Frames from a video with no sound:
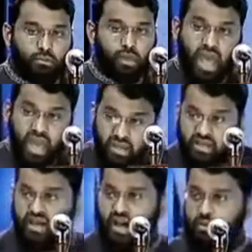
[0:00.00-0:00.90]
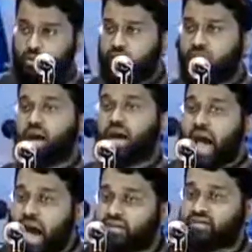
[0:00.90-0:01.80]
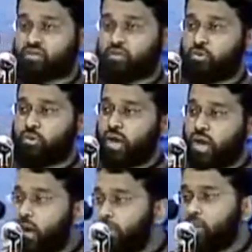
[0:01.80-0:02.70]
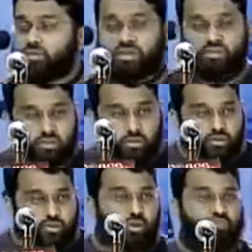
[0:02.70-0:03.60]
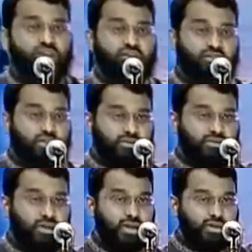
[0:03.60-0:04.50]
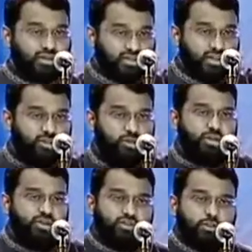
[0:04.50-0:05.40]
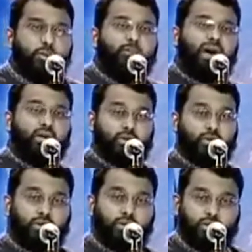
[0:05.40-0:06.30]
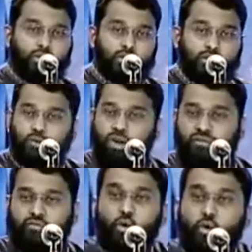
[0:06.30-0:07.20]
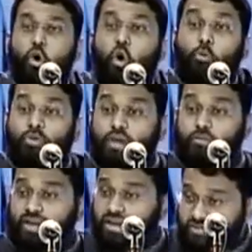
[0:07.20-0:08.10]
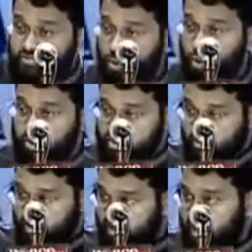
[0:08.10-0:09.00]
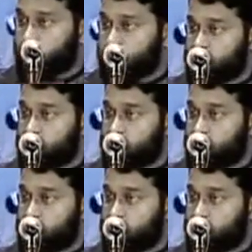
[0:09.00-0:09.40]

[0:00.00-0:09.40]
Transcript: Anytime Allah asks you about these trivial sins, the sins you consider minor, you have no hope then, because if you're going to be accounted